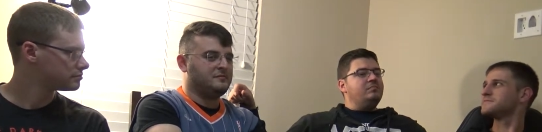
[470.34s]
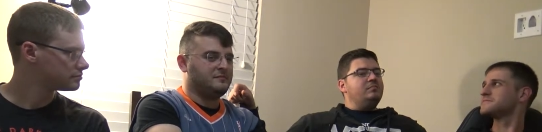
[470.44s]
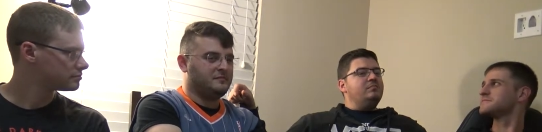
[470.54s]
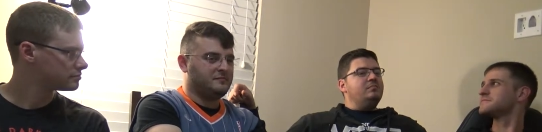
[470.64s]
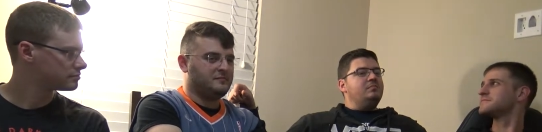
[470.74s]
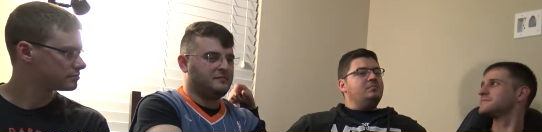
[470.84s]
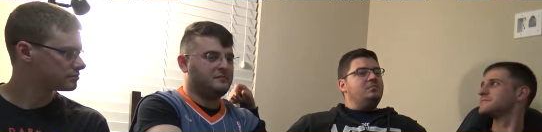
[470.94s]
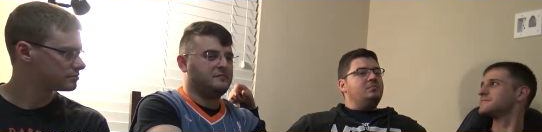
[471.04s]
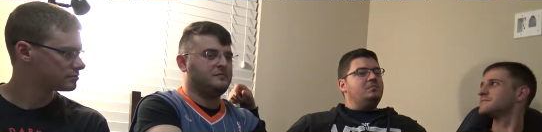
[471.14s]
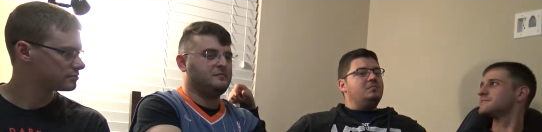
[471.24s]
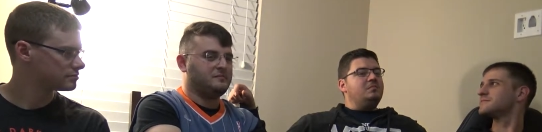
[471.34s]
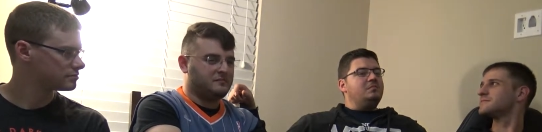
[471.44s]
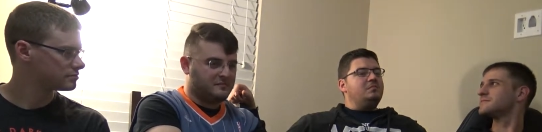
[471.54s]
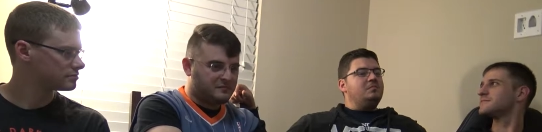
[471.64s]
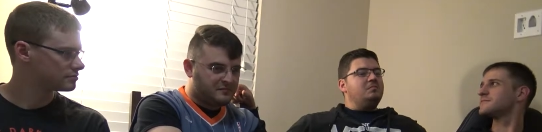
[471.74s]

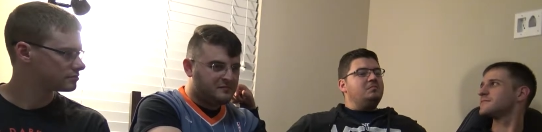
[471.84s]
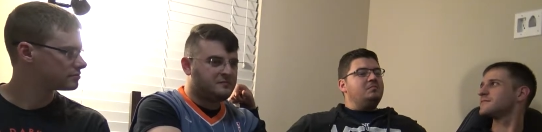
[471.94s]
Nothing is said.